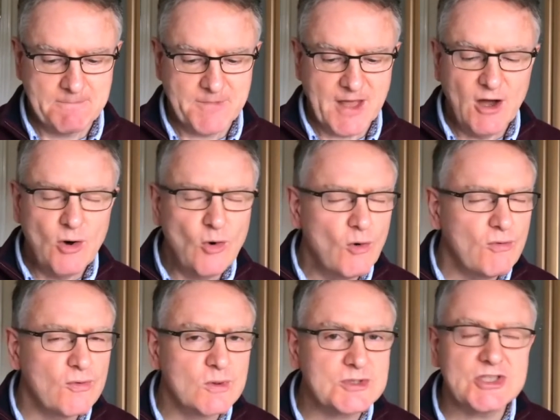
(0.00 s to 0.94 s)
Their
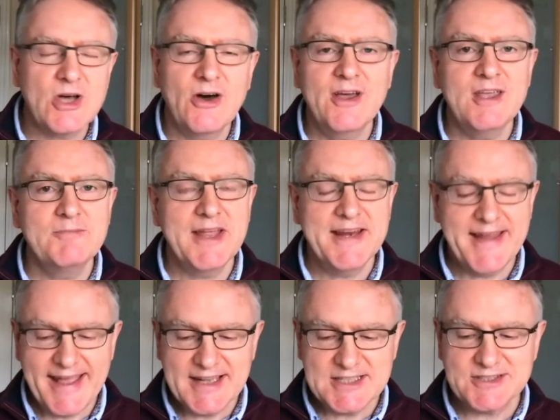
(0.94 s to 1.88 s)
awful time
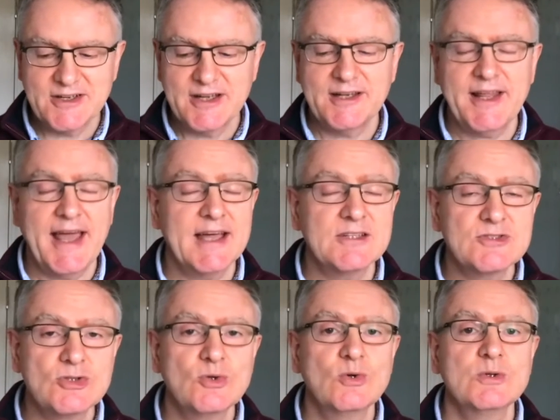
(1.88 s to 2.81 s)
in exile
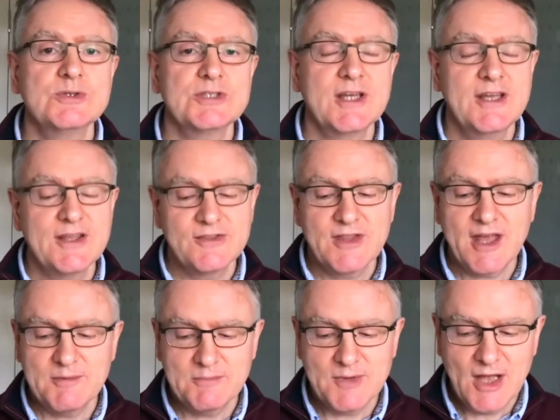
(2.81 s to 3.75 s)
had taught
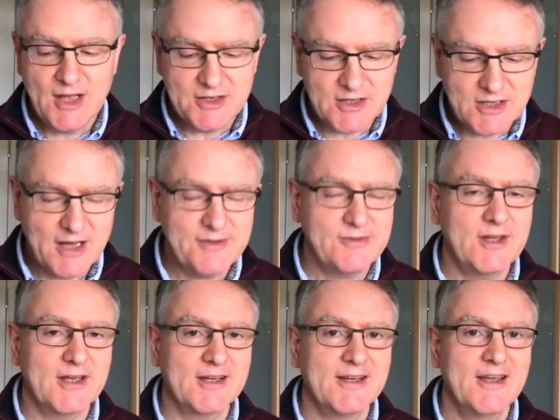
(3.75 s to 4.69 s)
them
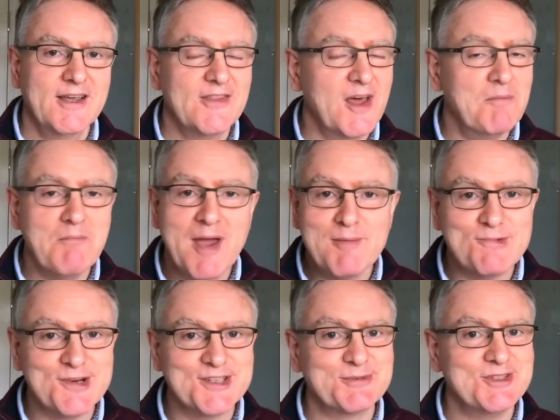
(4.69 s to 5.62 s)
nothing. Their
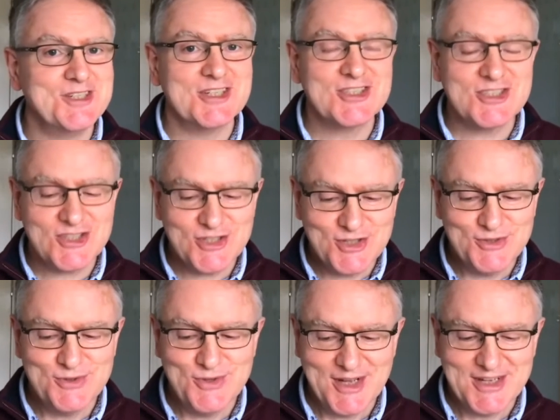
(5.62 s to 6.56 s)
memories were just
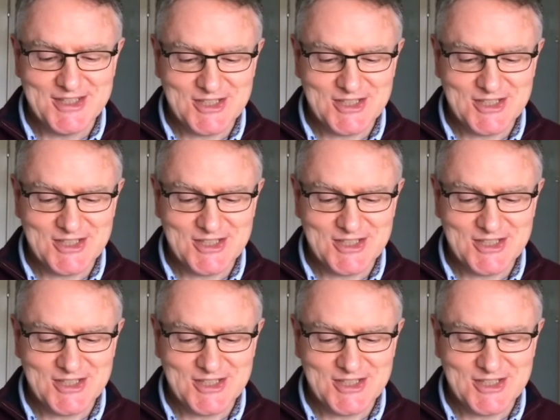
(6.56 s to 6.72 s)
too